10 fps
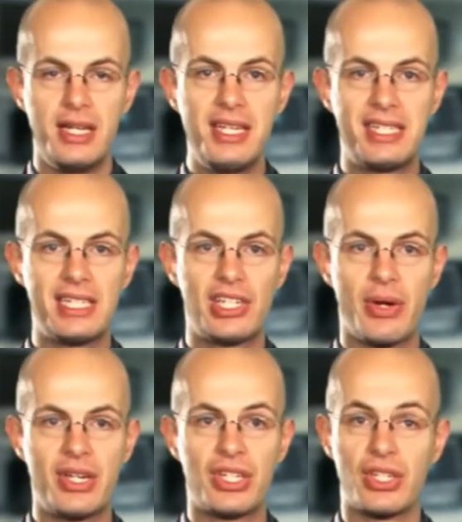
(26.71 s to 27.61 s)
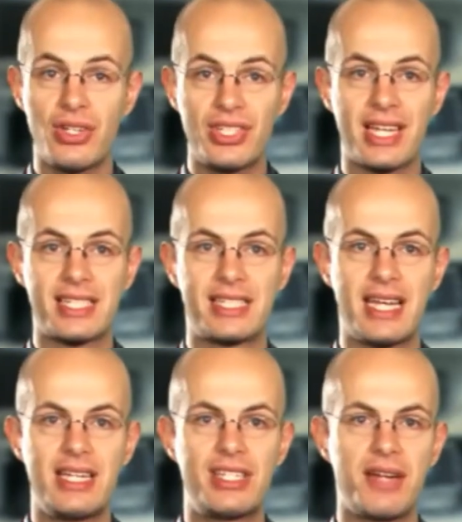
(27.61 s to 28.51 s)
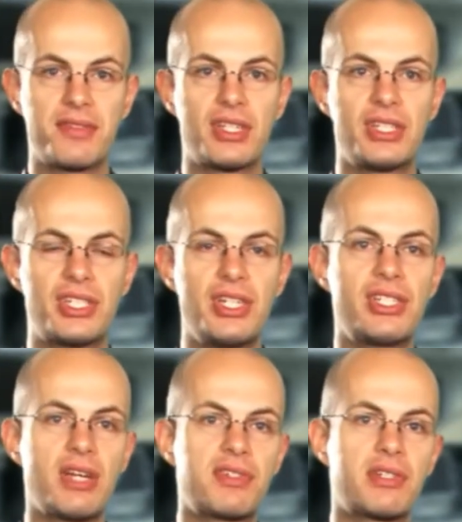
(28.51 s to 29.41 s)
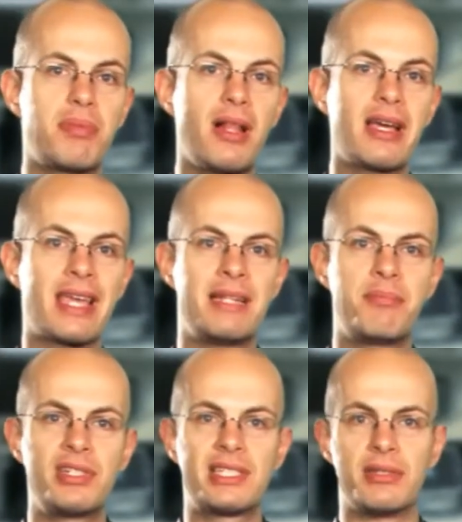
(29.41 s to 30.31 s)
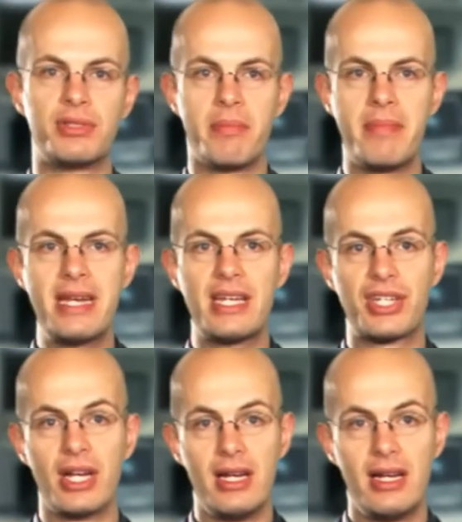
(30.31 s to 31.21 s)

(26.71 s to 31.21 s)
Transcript: The situation got to that stage after concerns over supply in Brazil diminished,